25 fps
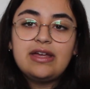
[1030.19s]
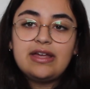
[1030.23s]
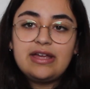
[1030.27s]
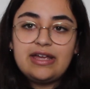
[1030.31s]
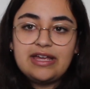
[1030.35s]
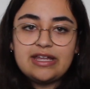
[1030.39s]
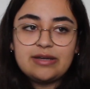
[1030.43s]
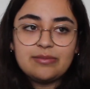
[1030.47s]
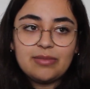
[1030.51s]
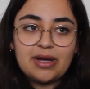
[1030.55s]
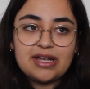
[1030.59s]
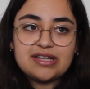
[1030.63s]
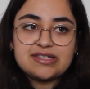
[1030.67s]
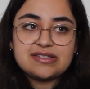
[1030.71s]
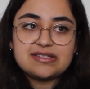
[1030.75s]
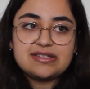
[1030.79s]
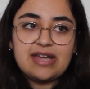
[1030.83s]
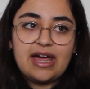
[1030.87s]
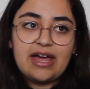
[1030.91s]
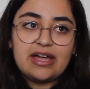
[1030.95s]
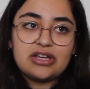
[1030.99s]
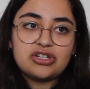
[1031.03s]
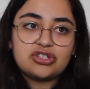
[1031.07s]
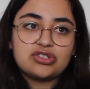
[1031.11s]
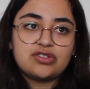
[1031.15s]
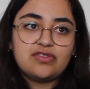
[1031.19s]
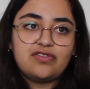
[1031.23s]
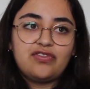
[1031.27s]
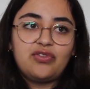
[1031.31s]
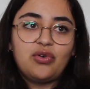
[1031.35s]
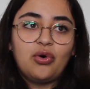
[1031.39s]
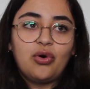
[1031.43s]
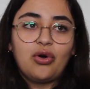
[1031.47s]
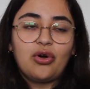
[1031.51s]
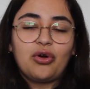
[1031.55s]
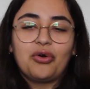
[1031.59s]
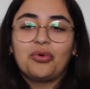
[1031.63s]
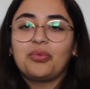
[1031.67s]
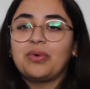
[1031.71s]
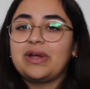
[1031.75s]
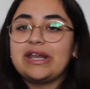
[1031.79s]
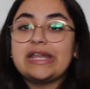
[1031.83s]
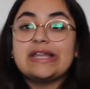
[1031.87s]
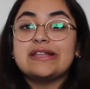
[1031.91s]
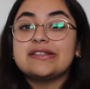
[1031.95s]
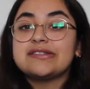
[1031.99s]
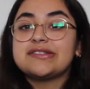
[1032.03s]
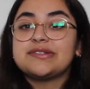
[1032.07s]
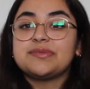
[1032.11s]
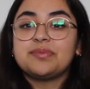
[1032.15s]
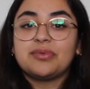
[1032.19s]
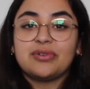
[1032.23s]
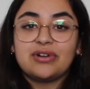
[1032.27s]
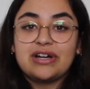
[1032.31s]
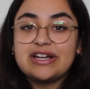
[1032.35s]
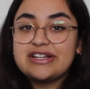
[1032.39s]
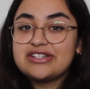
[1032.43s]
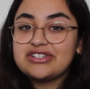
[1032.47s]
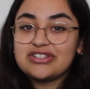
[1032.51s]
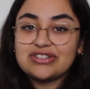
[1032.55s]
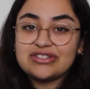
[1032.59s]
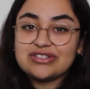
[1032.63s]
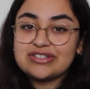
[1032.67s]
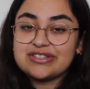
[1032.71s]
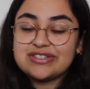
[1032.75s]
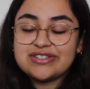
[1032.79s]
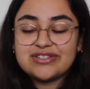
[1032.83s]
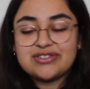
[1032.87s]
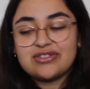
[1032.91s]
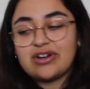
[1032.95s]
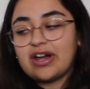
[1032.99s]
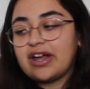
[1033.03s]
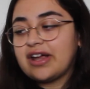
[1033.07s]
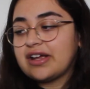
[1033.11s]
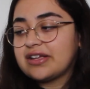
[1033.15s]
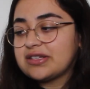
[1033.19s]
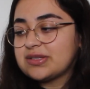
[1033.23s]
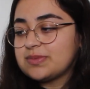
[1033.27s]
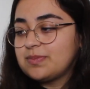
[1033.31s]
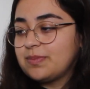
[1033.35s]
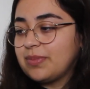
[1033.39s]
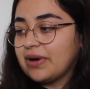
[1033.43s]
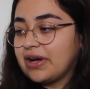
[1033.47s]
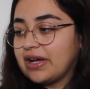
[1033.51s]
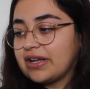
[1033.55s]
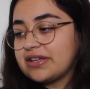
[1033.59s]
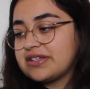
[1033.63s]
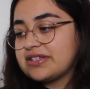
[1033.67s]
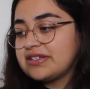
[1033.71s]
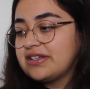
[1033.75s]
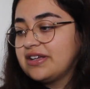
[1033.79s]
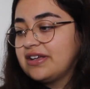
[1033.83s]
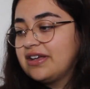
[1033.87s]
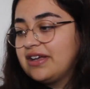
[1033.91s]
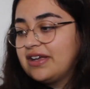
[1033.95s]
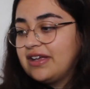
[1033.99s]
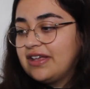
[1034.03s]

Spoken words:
in my stash for when inspiration strikes, but